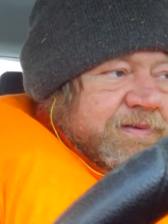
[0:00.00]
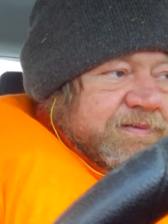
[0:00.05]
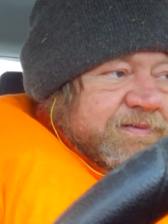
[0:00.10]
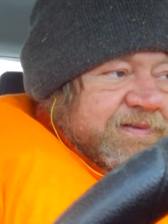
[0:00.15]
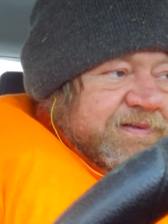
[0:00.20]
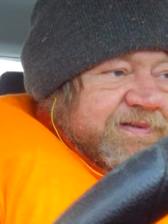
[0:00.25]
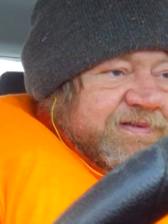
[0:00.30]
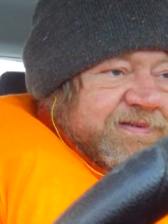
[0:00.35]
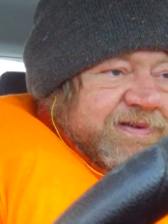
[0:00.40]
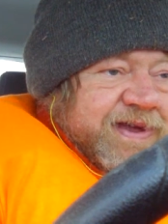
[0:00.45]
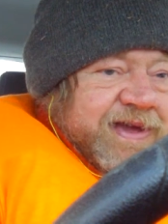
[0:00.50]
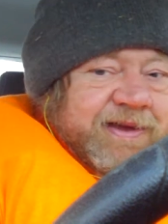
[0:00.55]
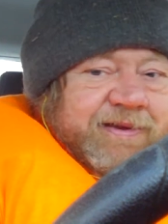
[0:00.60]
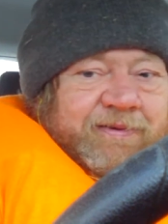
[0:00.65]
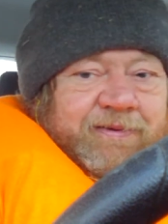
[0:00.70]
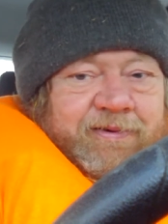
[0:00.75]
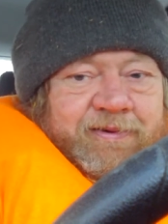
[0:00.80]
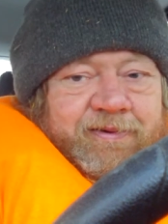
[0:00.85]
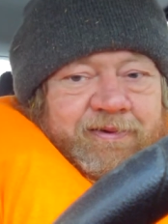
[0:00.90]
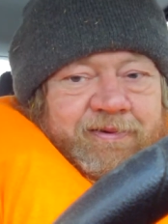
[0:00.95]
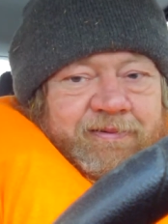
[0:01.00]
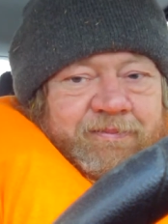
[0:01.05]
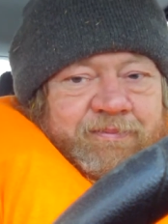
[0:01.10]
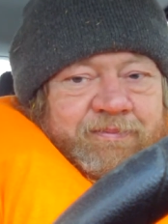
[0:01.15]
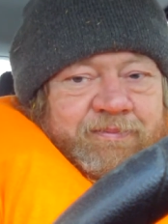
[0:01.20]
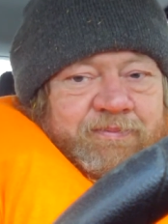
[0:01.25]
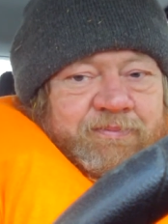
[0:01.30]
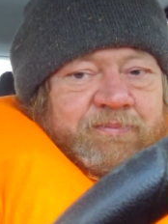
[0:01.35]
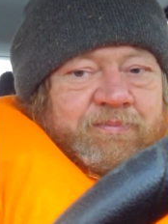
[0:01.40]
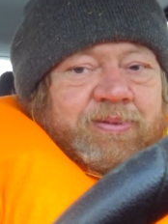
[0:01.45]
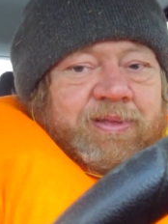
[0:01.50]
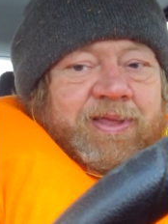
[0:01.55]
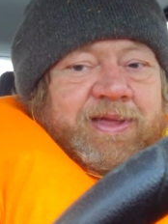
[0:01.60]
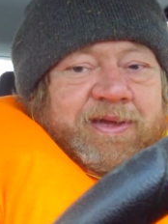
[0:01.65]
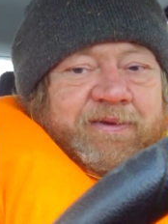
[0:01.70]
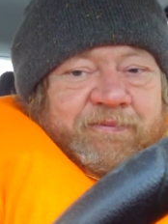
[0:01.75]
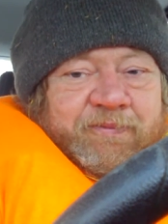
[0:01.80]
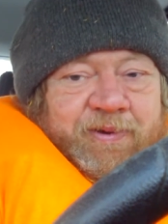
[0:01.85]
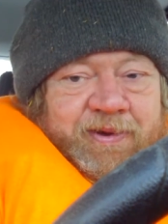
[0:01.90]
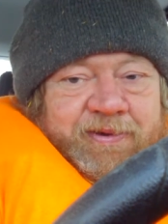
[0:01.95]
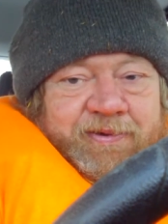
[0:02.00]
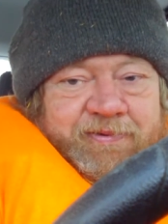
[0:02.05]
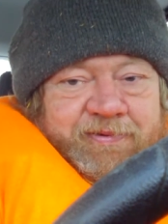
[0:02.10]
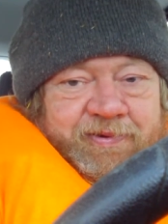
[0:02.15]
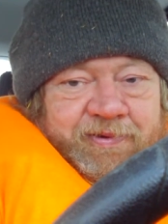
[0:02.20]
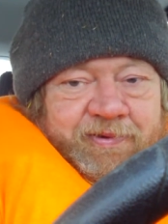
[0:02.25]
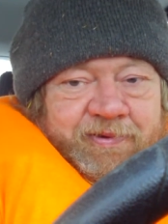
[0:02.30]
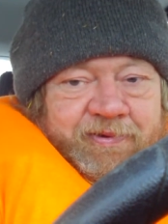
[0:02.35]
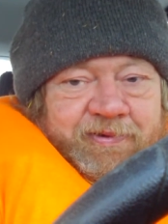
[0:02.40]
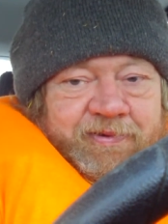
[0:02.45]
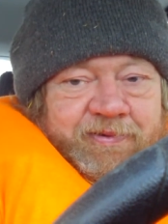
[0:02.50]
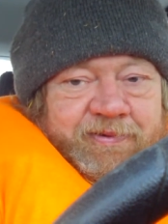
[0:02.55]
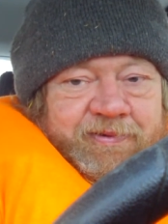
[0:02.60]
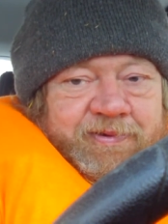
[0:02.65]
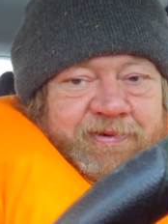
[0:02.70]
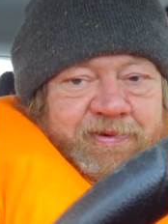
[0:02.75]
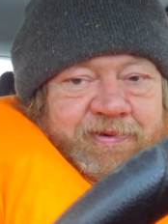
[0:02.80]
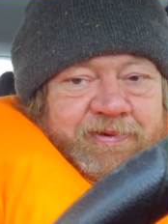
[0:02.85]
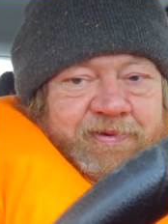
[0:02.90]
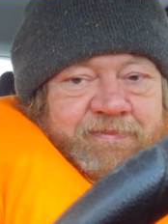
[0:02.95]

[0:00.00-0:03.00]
just stay at home, believe what you're told,